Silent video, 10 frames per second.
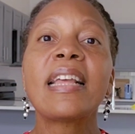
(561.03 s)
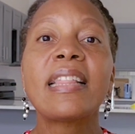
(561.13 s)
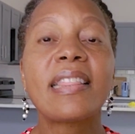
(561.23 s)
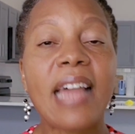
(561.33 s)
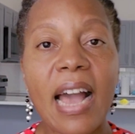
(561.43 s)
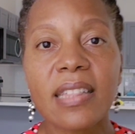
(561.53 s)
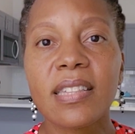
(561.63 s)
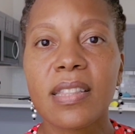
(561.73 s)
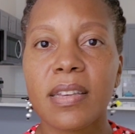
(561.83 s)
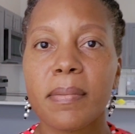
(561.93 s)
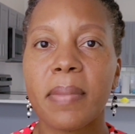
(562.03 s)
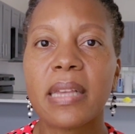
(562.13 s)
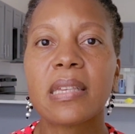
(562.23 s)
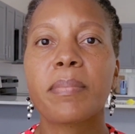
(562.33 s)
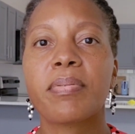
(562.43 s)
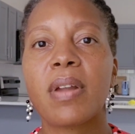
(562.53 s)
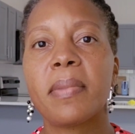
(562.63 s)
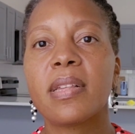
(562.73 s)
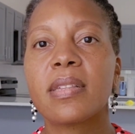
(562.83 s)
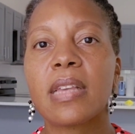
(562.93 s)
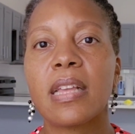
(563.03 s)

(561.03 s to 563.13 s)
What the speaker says: that's the basic premise,